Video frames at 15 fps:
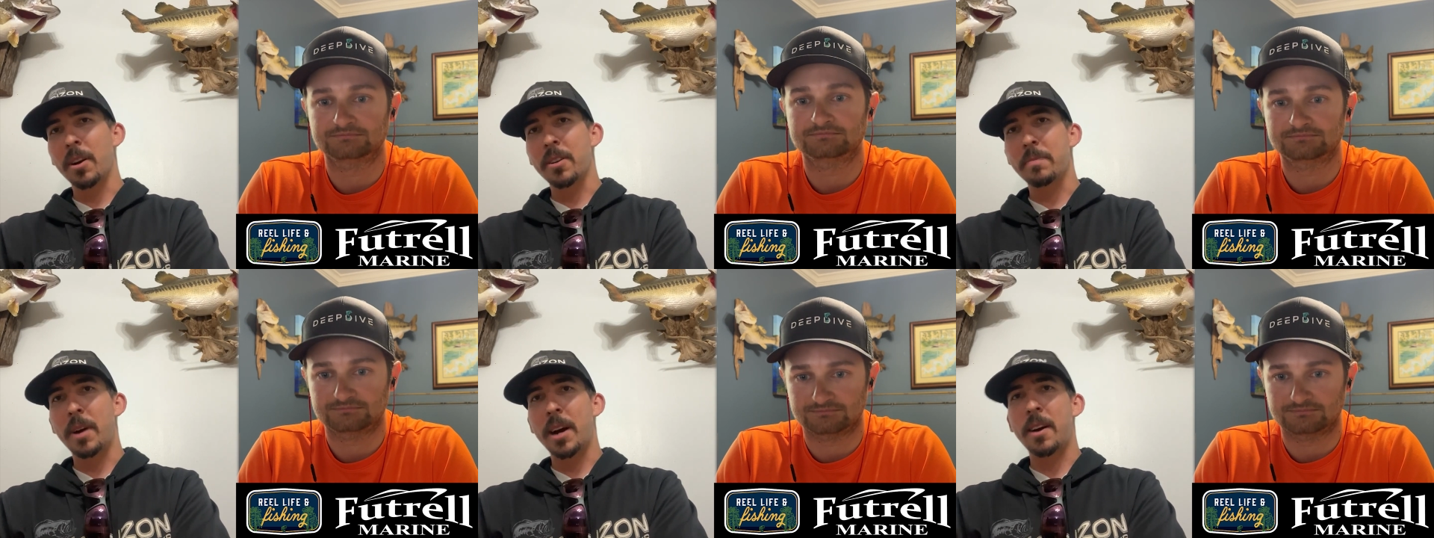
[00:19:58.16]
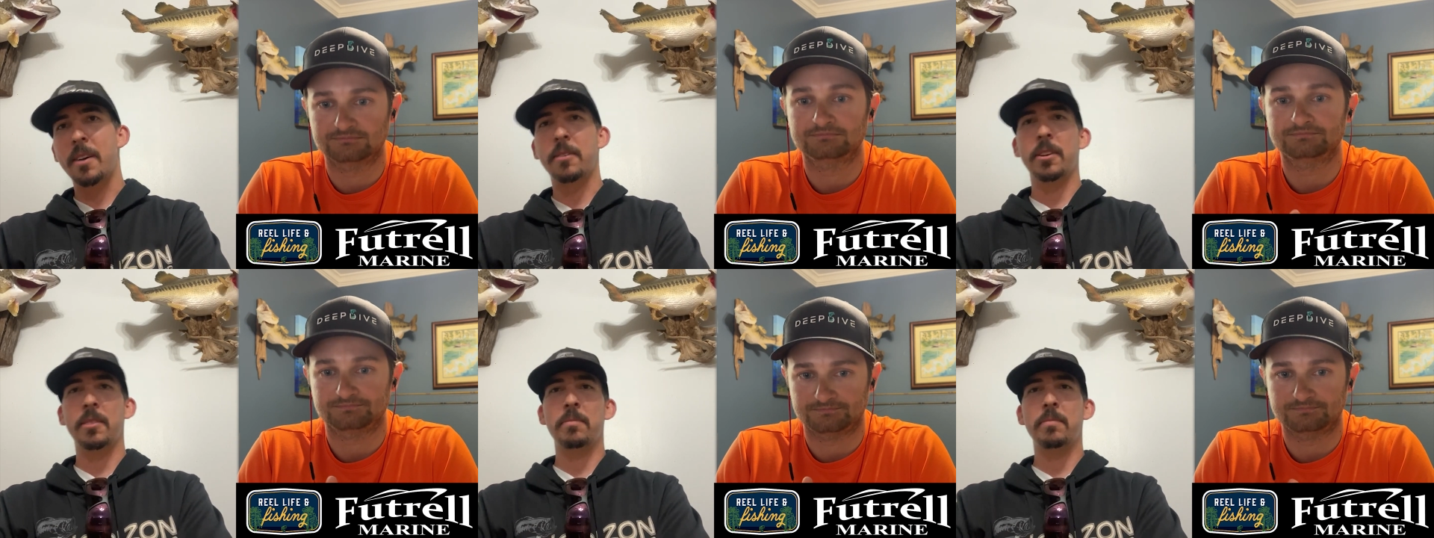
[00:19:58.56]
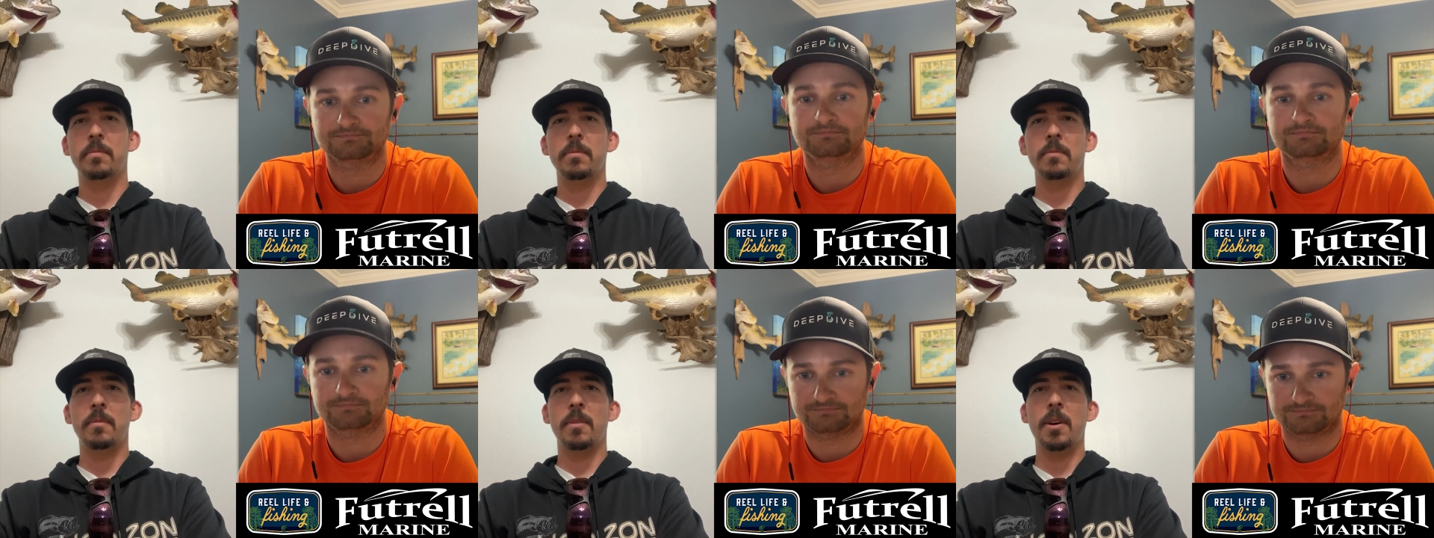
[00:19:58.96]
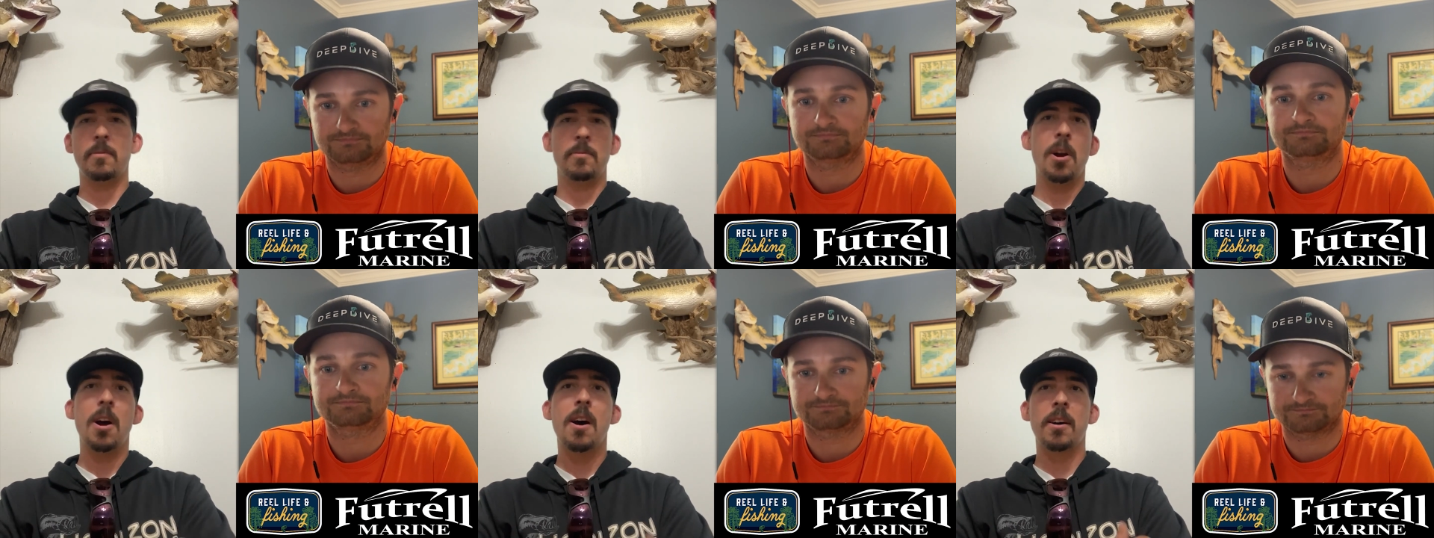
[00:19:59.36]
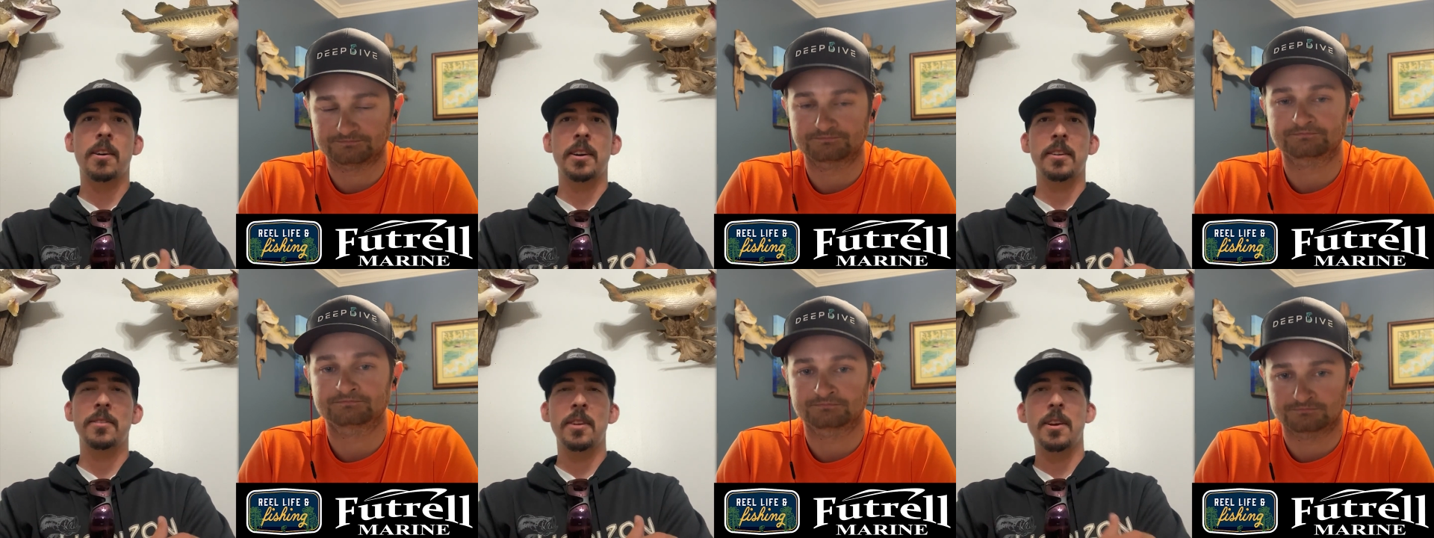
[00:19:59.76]
Speaker 1: brush pile a rock
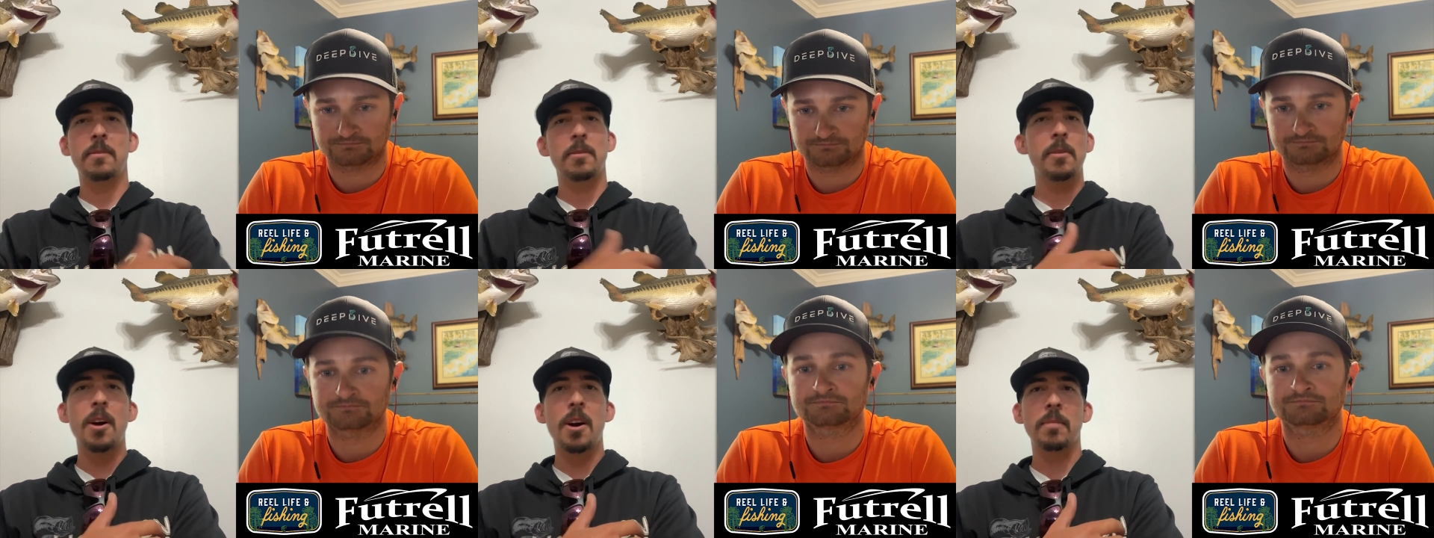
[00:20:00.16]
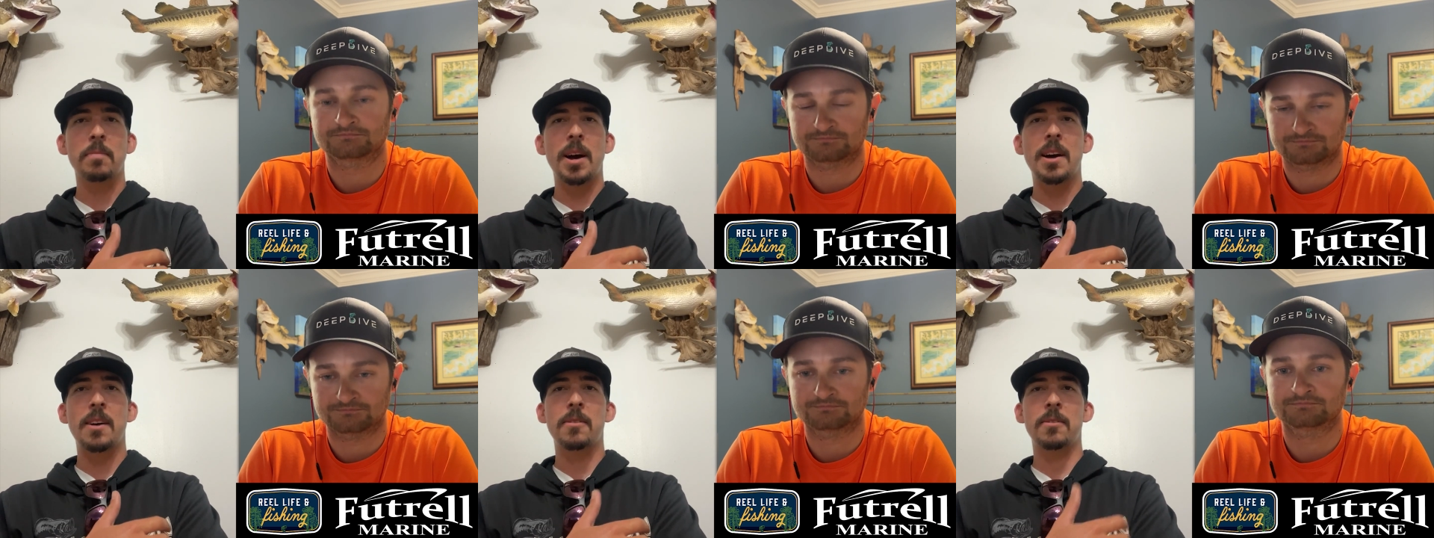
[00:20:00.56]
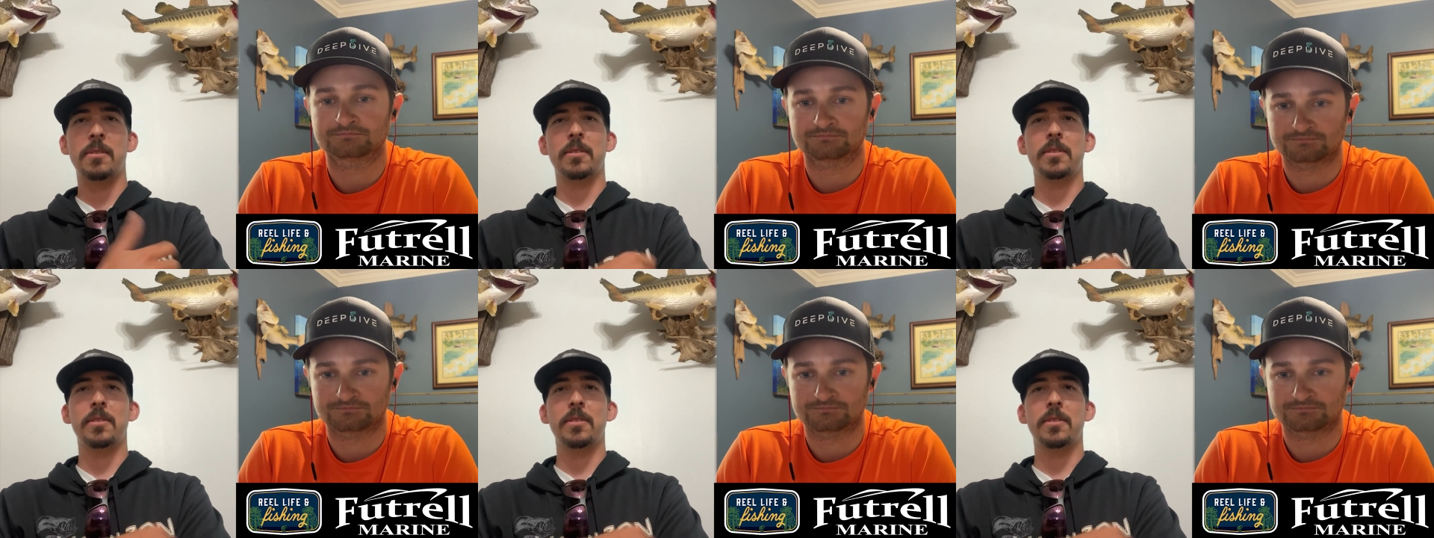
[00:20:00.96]
instead of a rock pile